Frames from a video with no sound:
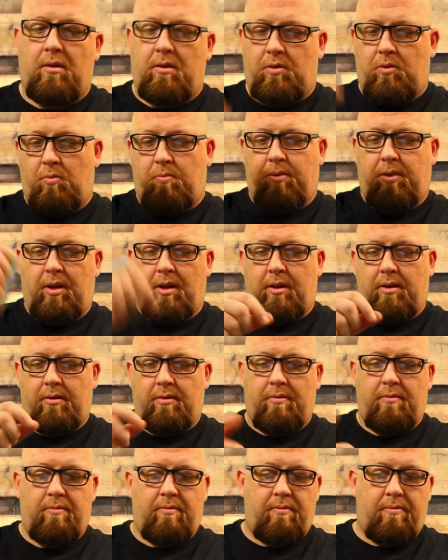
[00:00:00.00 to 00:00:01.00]
to
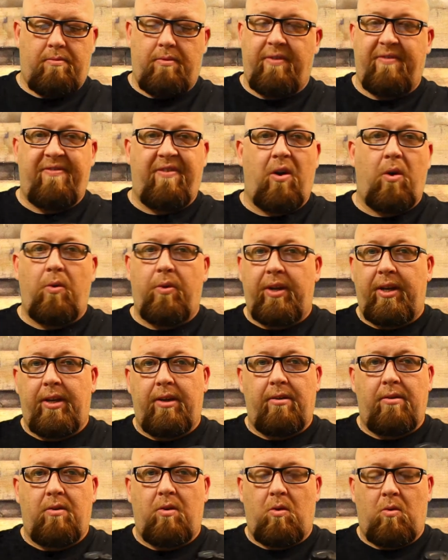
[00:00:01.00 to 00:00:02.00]
plug your phone
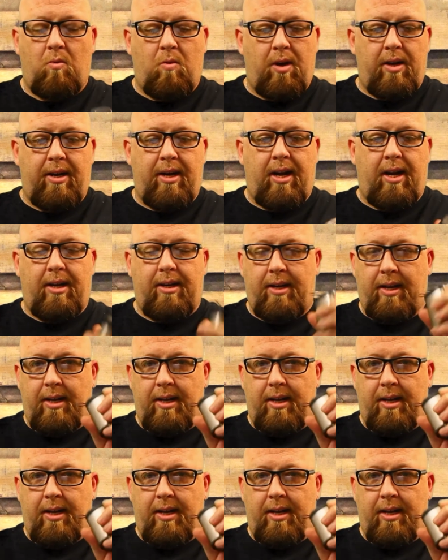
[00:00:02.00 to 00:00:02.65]
in or whatnot.